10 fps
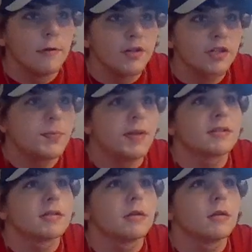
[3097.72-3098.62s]
Rangers
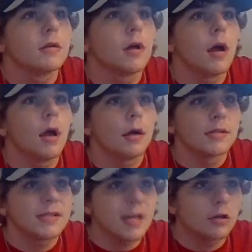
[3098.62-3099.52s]
picked
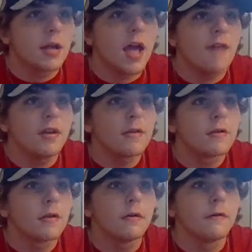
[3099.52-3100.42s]
center
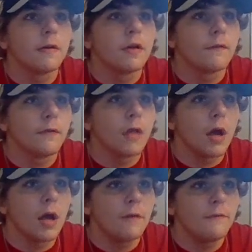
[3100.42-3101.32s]
Evan
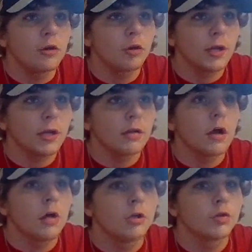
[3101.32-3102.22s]
Vierling,
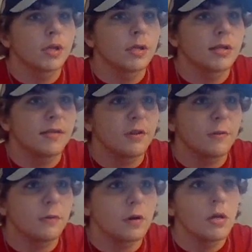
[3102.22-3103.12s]
127th
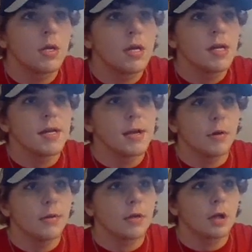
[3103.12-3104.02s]
overall.
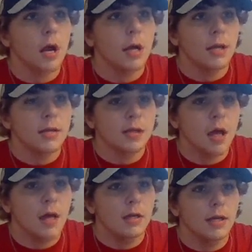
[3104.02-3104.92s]
Now on the clock is
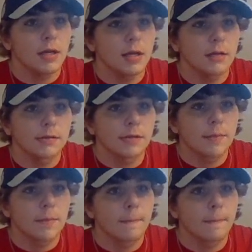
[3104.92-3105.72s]
the LA Kings.